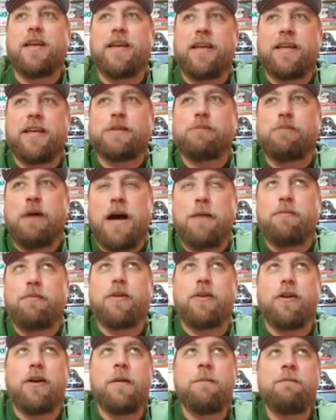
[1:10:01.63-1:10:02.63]
once a lake gets
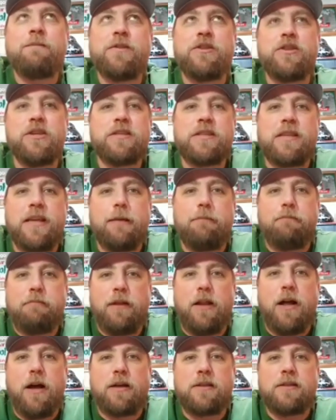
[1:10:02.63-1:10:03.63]
popular,
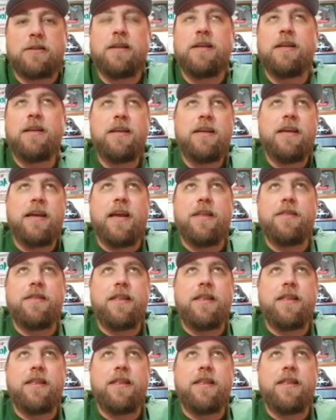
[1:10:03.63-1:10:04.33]
just get plucked.